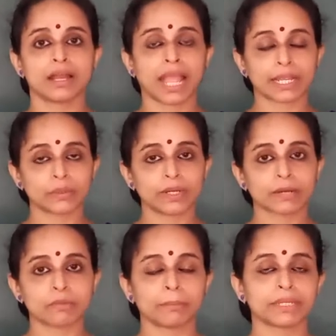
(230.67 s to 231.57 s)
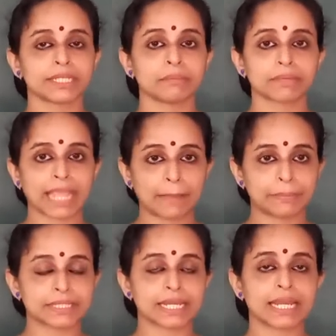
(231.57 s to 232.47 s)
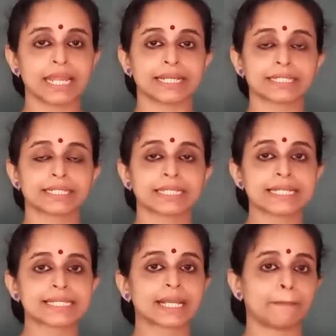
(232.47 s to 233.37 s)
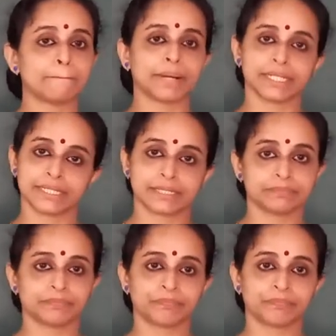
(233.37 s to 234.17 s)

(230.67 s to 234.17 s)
angular momentum capital S is combined.